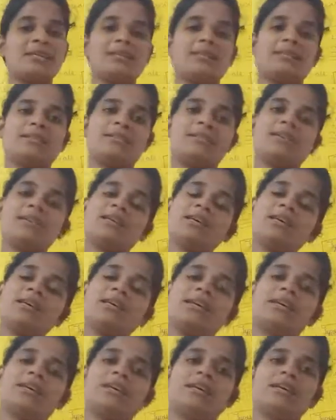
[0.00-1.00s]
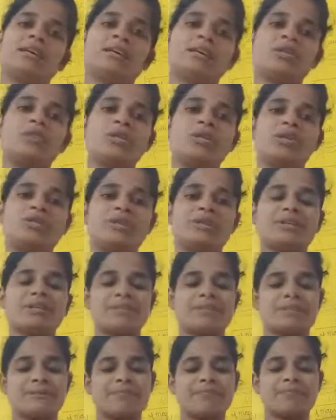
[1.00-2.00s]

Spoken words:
in the universe.